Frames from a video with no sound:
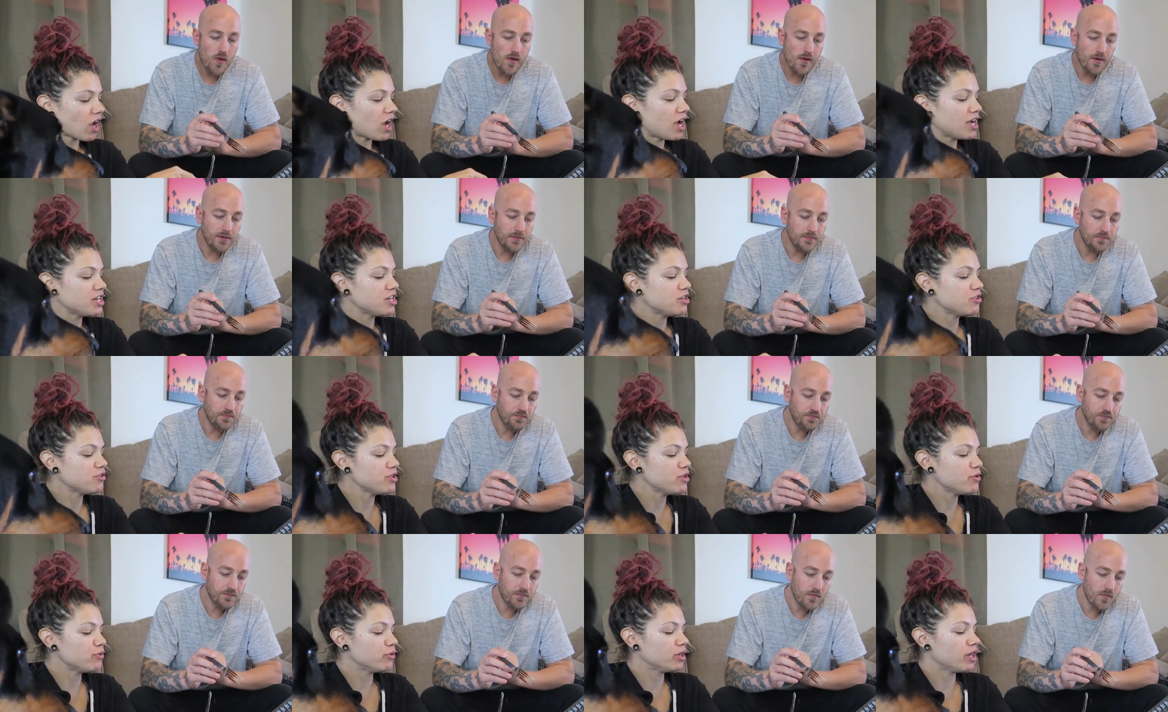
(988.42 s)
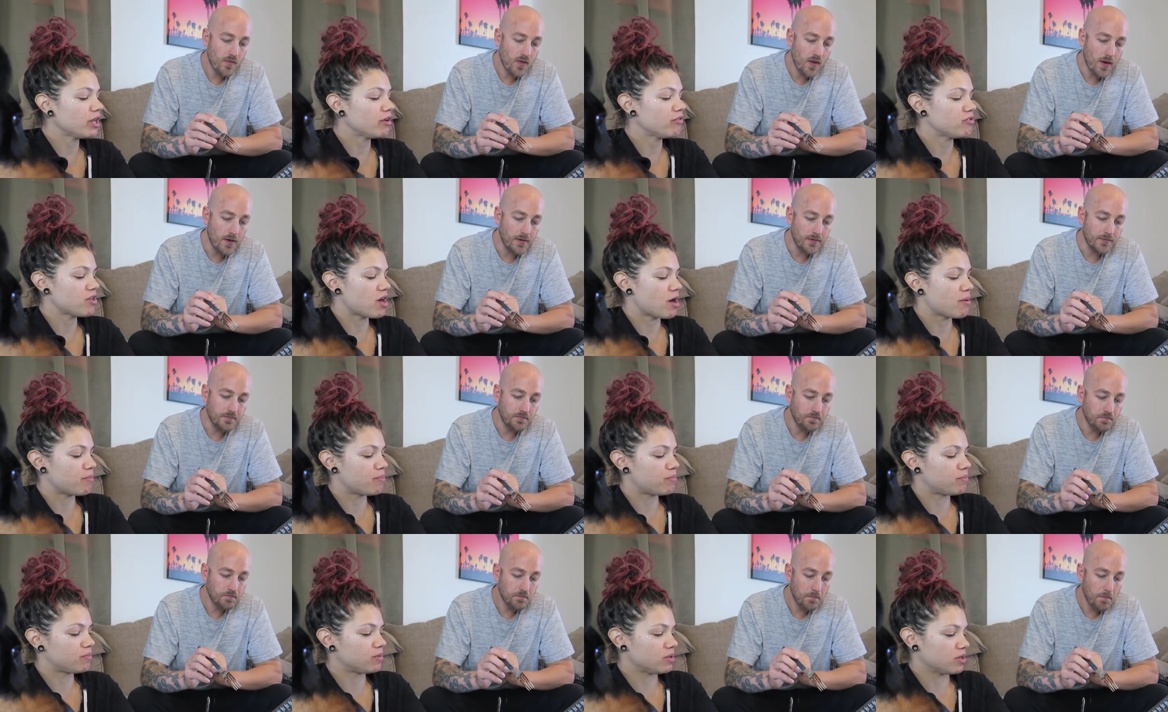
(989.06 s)
Speaker 1: I knew you would love
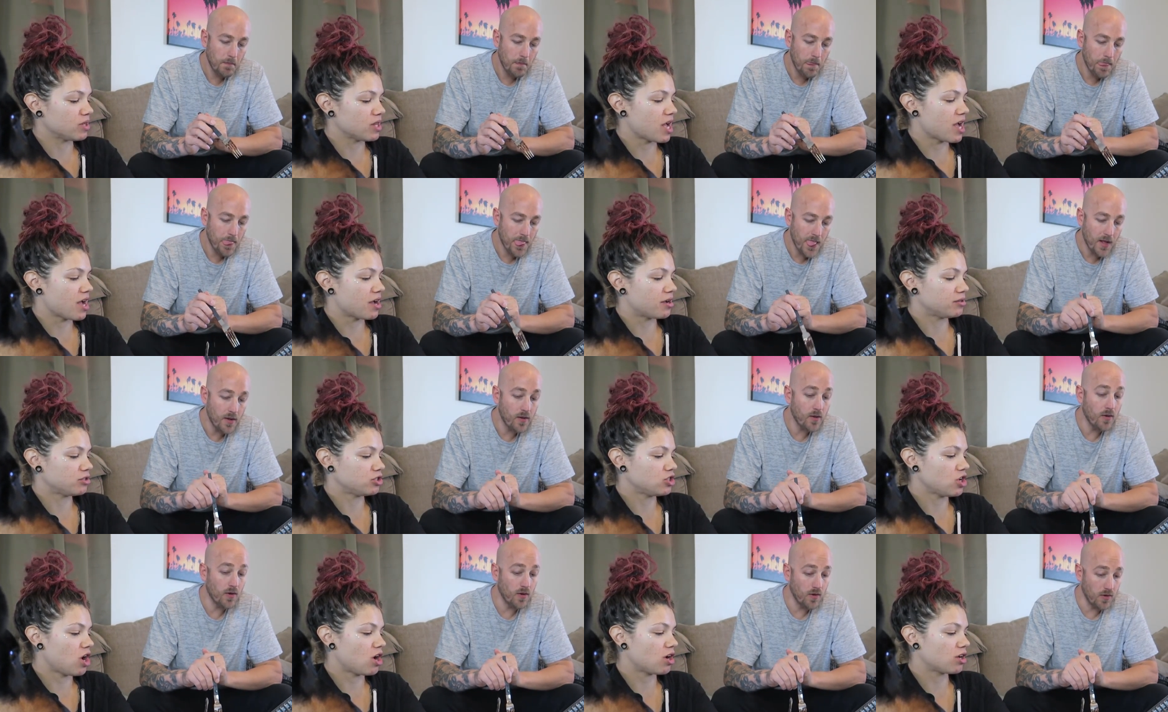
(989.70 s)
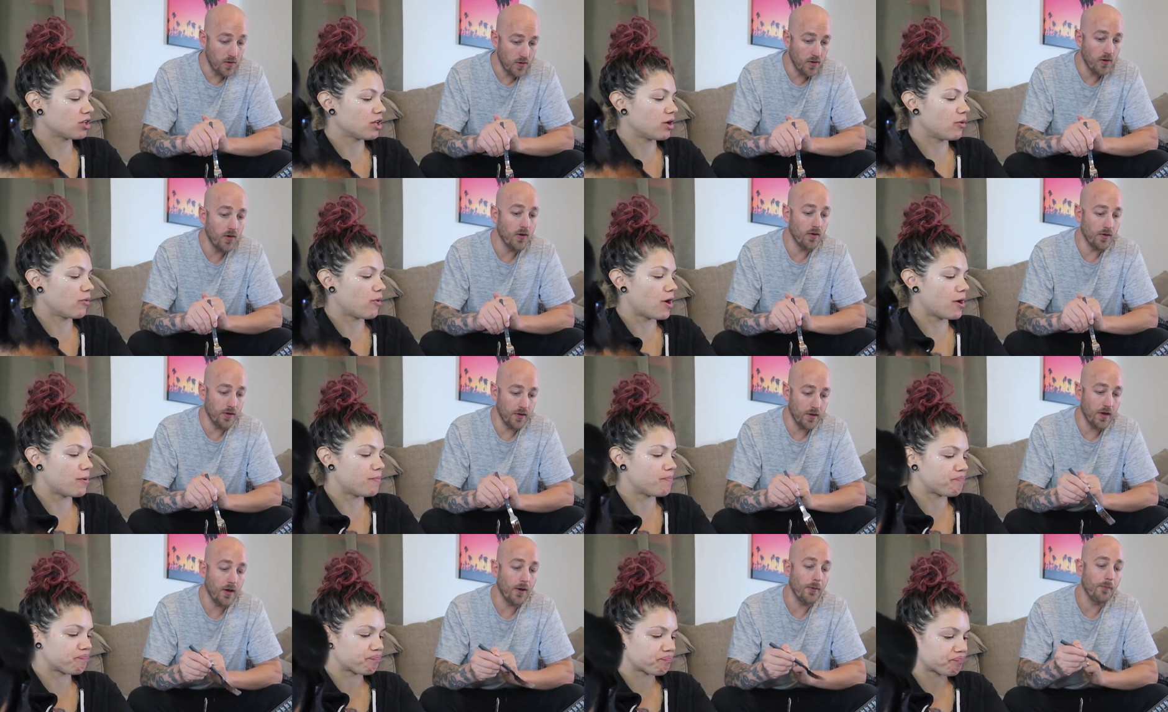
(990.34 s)
that chocolate
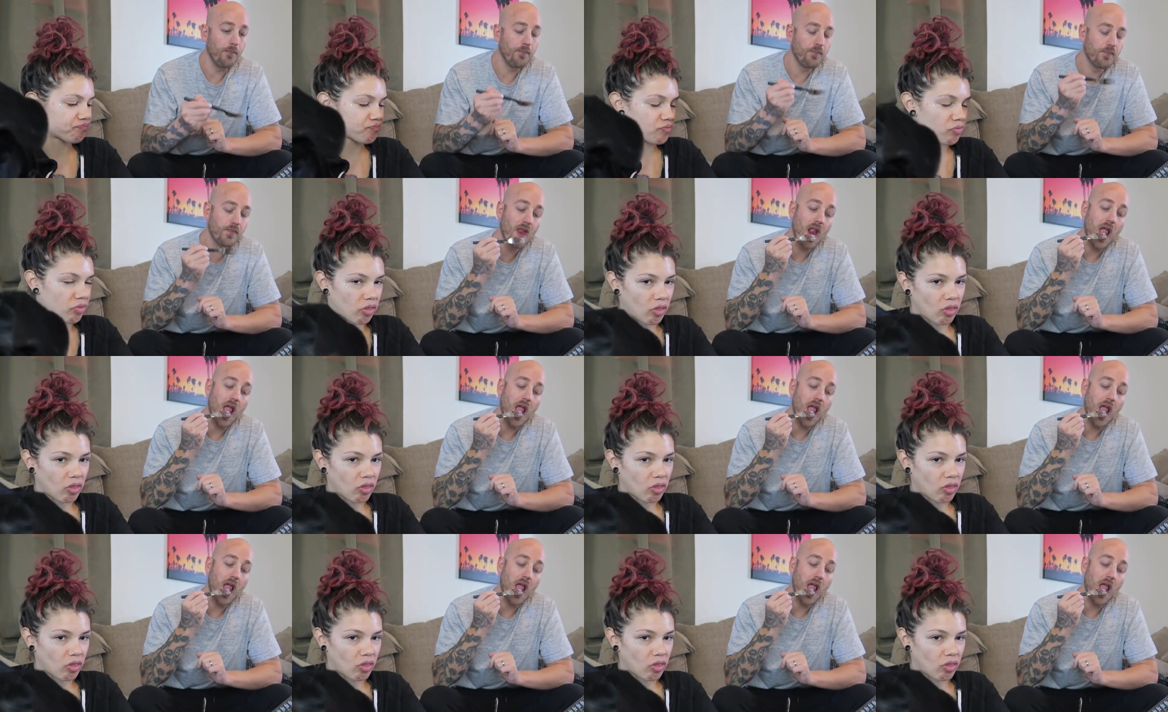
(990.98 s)
one. Yeah.